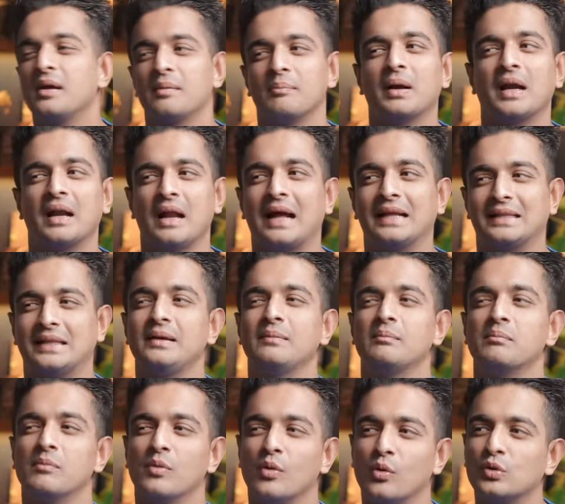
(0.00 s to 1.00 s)
But I think
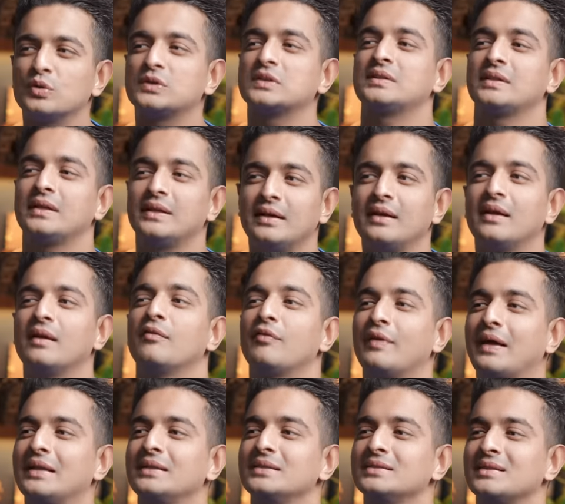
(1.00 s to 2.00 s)
most Indian
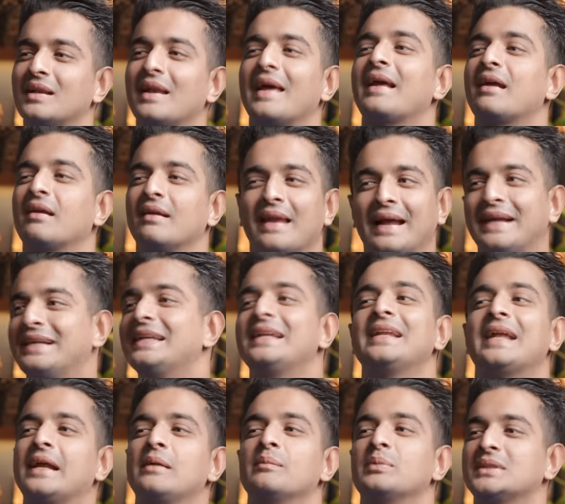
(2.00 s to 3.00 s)
fans, like
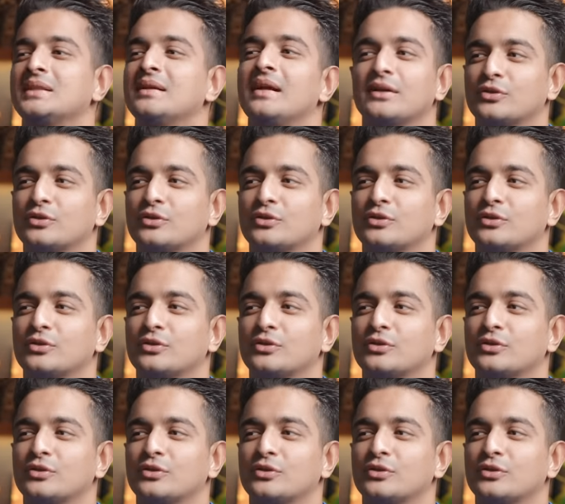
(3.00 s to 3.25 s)
99%,